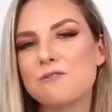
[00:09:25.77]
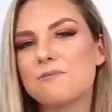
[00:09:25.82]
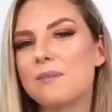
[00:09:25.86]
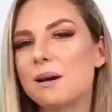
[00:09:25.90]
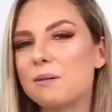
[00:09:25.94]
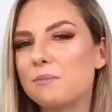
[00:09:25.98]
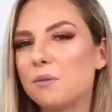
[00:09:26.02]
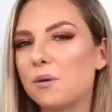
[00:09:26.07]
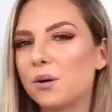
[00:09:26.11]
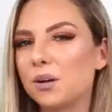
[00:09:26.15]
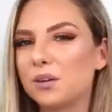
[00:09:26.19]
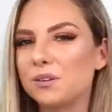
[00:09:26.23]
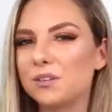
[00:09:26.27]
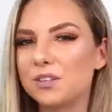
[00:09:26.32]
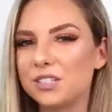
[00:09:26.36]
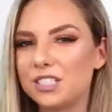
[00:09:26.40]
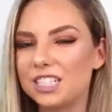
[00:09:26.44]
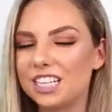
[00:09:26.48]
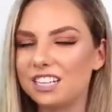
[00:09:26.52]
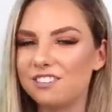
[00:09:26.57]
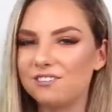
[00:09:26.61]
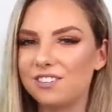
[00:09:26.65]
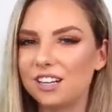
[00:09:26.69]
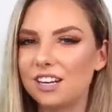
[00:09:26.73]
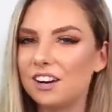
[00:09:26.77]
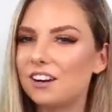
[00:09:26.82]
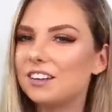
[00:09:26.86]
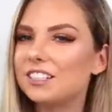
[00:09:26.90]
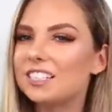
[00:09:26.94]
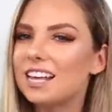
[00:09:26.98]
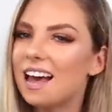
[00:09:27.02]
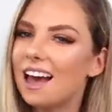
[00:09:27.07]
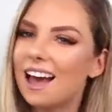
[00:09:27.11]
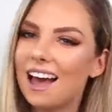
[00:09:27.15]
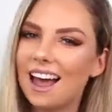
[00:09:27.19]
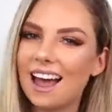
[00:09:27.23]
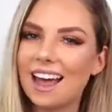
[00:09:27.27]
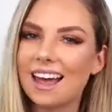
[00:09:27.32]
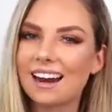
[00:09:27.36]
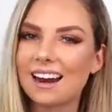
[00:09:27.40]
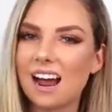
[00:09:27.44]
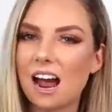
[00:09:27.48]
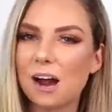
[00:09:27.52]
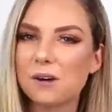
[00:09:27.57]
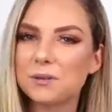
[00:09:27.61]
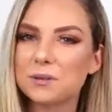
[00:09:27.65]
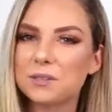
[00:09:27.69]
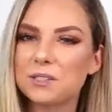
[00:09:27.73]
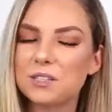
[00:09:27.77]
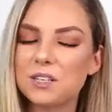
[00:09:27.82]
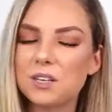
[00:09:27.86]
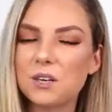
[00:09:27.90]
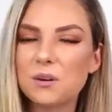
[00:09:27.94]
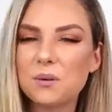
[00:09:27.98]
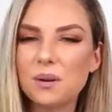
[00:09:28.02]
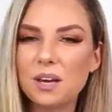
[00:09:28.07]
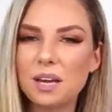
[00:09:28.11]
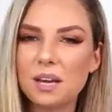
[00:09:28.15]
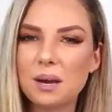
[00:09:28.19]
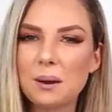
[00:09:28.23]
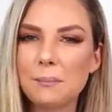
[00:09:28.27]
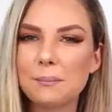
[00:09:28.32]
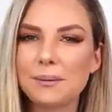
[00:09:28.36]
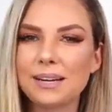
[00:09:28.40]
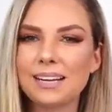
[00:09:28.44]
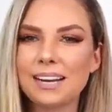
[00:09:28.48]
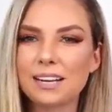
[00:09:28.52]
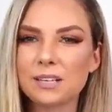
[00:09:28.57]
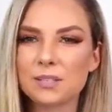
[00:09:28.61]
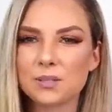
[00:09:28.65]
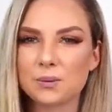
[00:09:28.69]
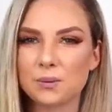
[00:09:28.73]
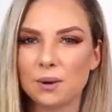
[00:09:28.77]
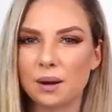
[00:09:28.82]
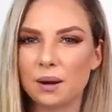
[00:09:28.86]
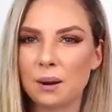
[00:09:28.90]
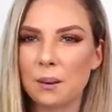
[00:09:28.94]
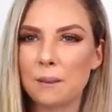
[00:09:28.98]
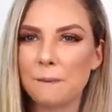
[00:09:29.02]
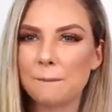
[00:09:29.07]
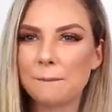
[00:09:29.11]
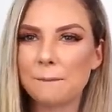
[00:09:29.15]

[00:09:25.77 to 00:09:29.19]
of my morning routine videos and I will see you in my next one.